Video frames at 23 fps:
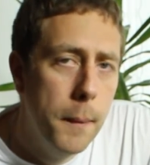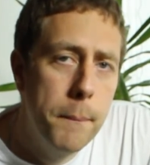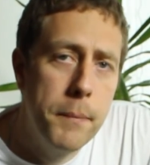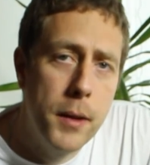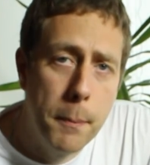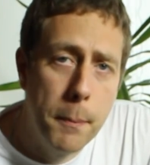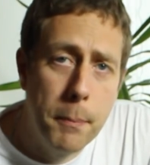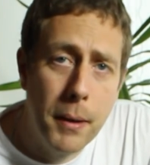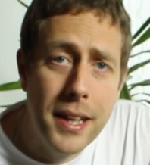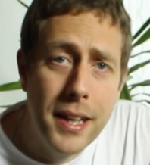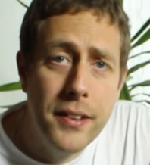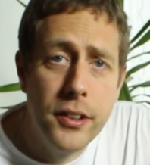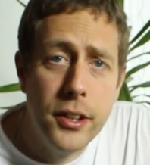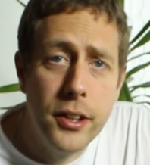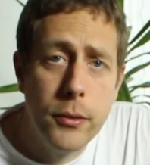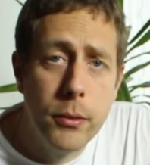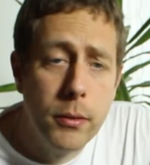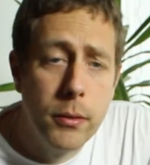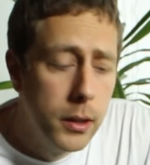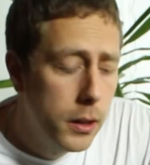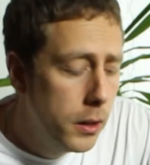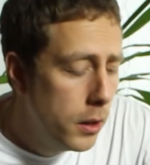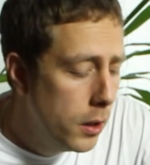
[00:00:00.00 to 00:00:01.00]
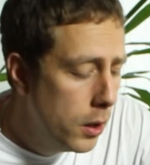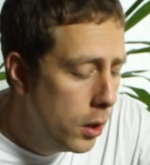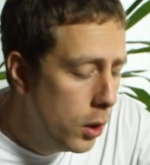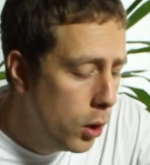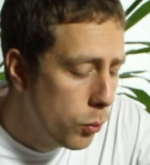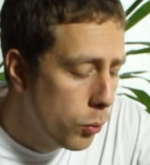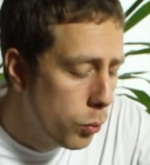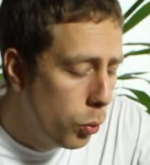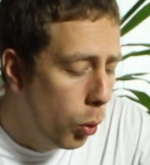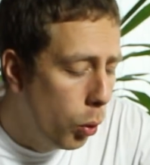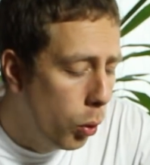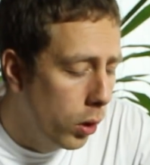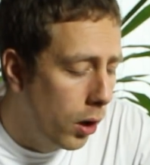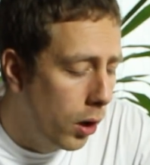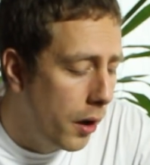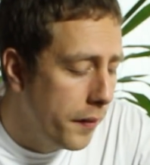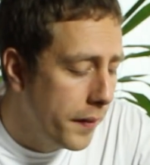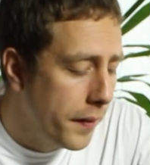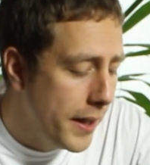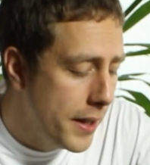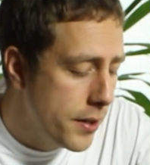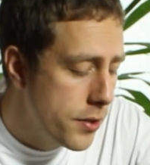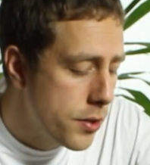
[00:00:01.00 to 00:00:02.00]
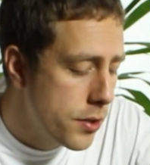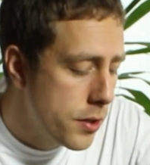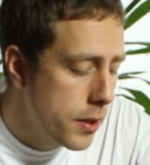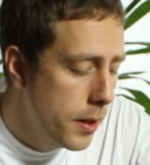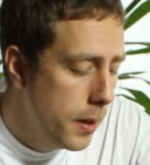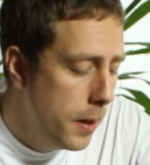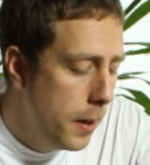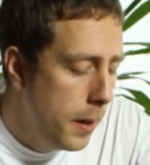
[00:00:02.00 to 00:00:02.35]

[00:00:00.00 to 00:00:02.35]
a blended raw like this.